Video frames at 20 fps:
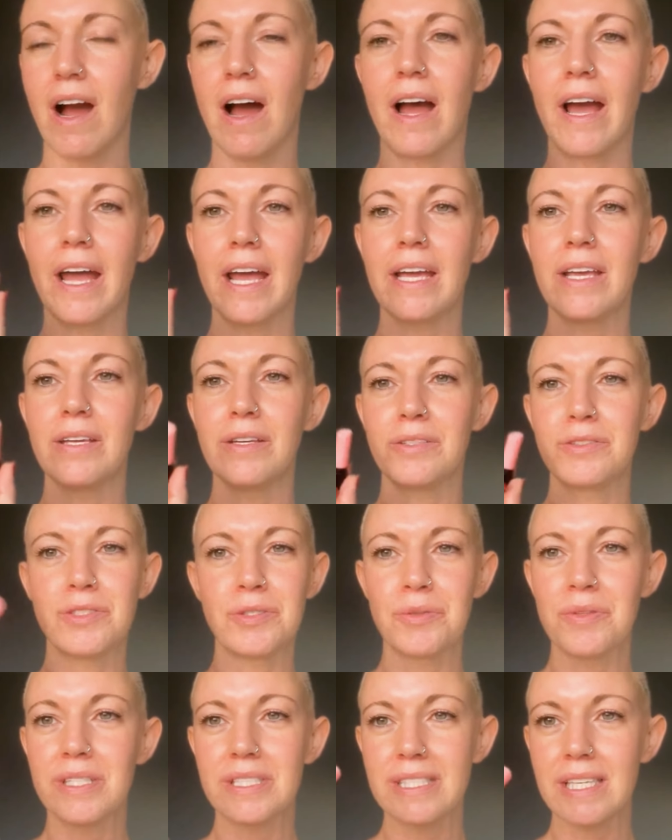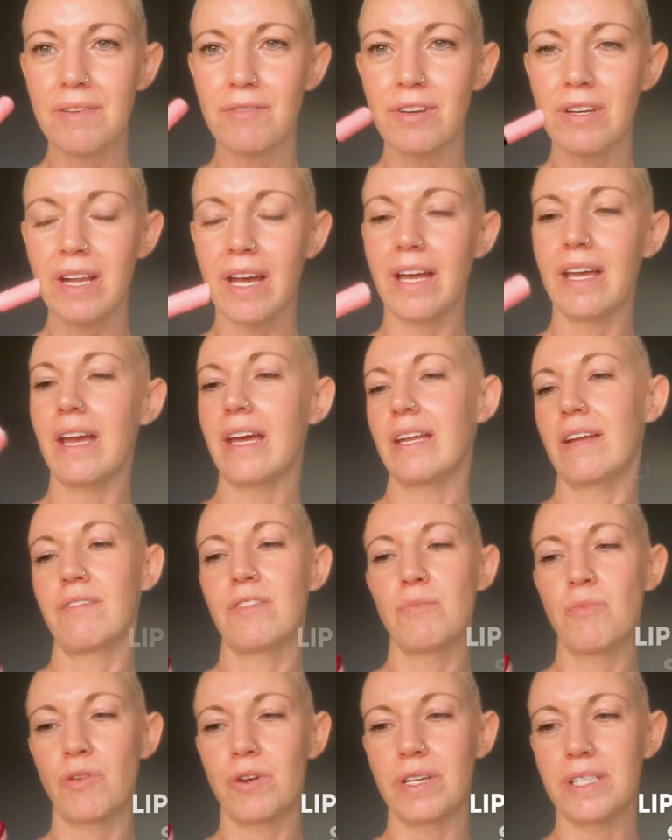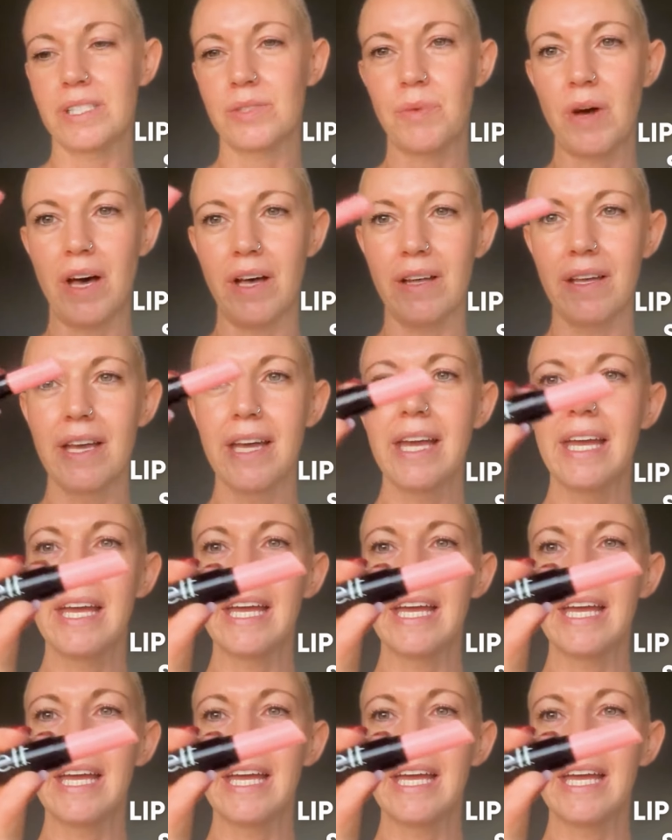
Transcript: I do this every night and every morning as well.